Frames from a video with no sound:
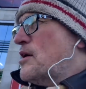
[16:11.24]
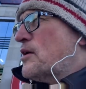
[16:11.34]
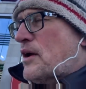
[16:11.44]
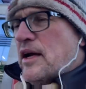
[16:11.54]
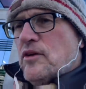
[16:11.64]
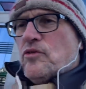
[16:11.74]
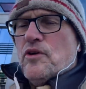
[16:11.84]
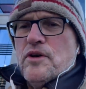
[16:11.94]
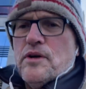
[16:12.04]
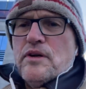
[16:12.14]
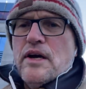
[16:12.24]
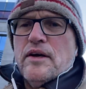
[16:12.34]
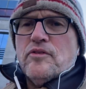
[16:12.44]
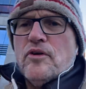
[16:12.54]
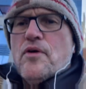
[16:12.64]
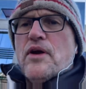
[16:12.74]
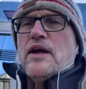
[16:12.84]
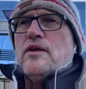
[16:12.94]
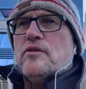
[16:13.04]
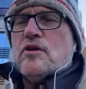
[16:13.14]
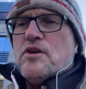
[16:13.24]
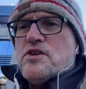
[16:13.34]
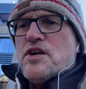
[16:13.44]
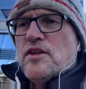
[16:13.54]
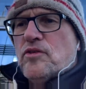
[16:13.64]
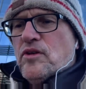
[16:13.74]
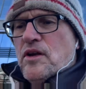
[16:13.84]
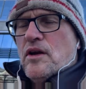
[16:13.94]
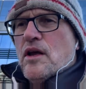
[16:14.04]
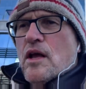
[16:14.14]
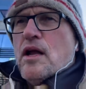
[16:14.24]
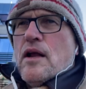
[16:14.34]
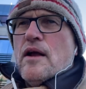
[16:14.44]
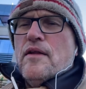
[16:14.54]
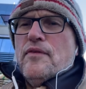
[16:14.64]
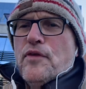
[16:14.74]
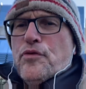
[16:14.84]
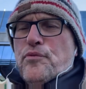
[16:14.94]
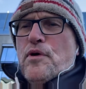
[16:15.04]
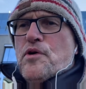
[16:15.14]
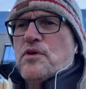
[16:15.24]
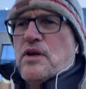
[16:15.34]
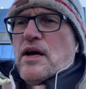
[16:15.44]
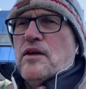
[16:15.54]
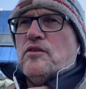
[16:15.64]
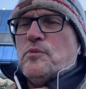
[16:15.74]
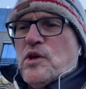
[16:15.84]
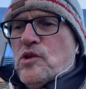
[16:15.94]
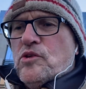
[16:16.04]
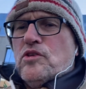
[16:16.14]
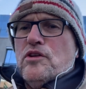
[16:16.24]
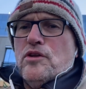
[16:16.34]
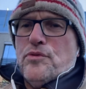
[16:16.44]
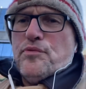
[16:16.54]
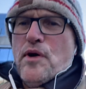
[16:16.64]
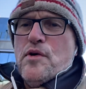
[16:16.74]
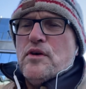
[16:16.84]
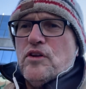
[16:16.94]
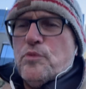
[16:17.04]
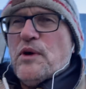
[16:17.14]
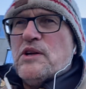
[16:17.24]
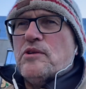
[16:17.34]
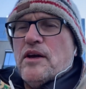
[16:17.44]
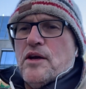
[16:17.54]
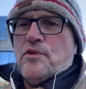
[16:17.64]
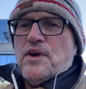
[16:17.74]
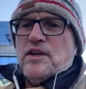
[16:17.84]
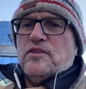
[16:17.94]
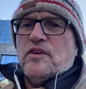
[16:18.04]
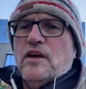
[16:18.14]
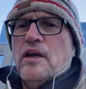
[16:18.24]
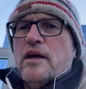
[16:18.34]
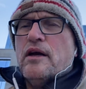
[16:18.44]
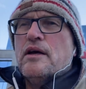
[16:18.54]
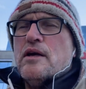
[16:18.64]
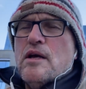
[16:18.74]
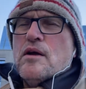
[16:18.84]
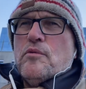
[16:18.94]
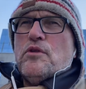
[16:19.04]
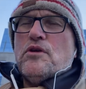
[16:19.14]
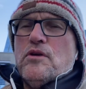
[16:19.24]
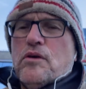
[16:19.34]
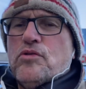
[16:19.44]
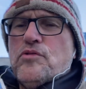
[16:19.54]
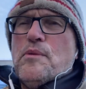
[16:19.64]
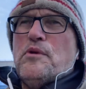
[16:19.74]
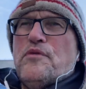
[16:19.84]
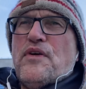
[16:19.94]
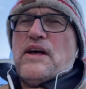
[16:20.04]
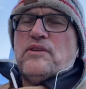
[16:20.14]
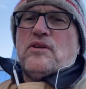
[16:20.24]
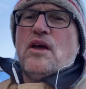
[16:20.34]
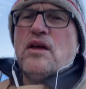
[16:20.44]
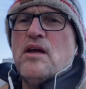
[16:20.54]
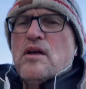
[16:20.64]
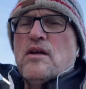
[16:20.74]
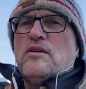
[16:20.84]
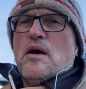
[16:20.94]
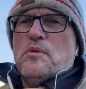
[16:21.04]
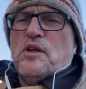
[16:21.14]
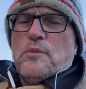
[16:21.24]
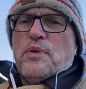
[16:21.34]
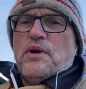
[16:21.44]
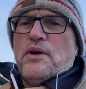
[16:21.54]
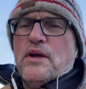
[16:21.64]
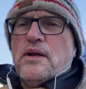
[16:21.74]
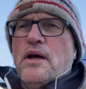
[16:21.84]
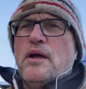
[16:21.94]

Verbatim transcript: Okay, so your lungs don't get as congested and the throat does, and because it's in the throat, it spreads like crazy with an extremely fast doubling period.